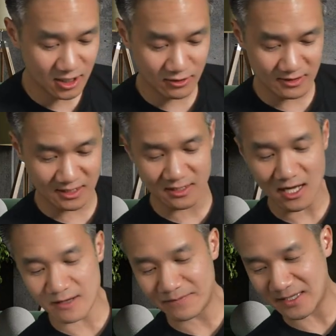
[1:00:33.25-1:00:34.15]
to
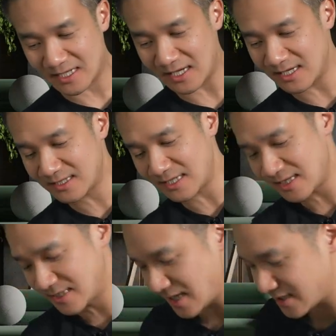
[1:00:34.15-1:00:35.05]
install because
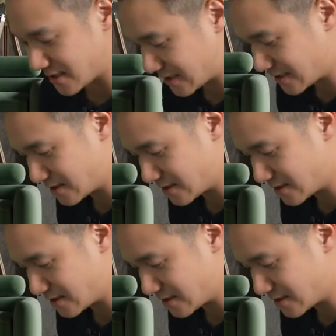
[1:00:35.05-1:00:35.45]
it does